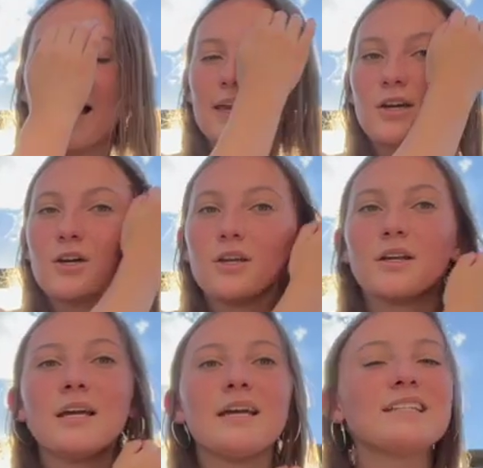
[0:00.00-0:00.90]
I could
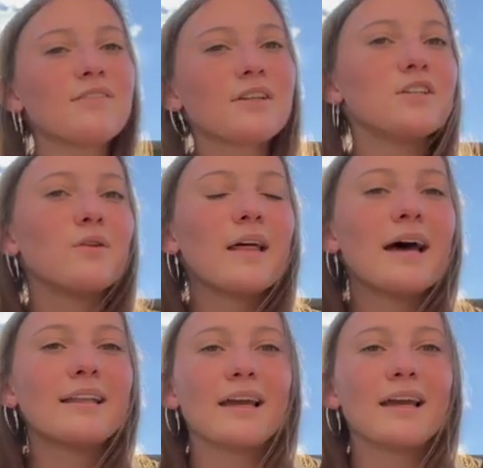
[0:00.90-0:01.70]
definitely do that,